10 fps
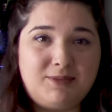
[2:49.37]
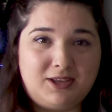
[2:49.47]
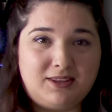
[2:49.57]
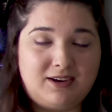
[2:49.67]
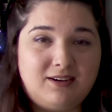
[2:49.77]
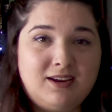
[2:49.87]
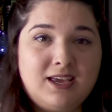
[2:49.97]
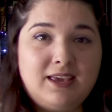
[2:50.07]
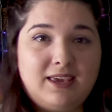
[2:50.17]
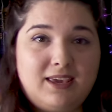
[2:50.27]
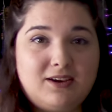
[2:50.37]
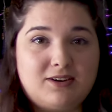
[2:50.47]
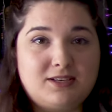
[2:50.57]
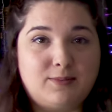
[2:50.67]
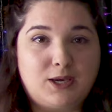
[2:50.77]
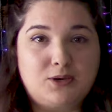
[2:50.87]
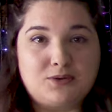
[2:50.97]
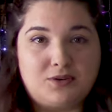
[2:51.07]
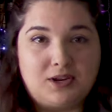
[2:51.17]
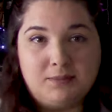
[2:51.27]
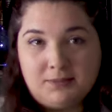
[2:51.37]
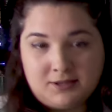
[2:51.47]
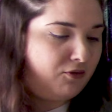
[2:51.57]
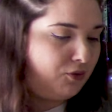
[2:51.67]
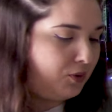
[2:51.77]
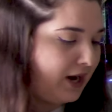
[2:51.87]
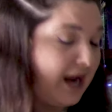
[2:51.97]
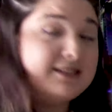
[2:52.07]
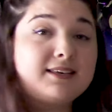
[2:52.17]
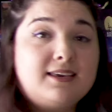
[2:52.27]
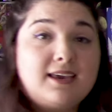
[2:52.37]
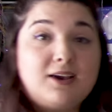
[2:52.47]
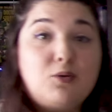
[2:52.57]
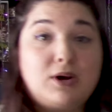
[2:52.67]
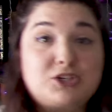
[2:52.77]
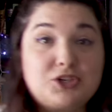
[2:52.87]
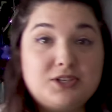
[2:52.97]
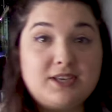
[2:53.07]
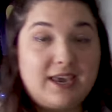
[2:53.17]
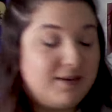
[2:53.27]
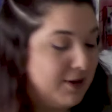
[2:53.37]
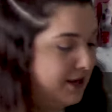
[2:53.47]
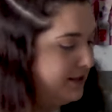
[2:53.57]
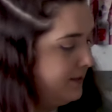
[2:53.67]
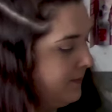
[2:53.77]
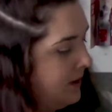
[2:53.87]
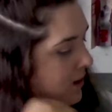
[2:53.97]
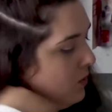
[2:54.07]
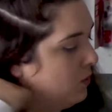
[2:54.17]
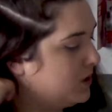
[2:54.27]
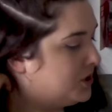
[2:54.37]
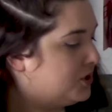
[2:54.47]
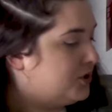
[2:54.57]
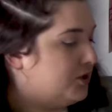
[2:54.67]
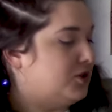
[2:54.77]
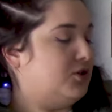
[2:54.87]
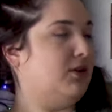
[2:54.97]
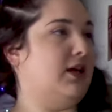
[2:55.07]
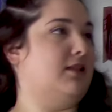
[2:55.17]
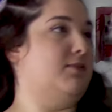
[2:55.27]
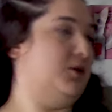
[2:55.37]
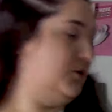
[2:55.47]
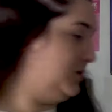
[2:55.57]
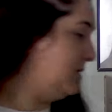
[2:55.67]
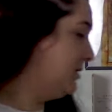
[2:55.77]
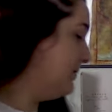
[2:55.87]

me on there, here is my username, for asking questions, AMAs, which dessert do you like the most?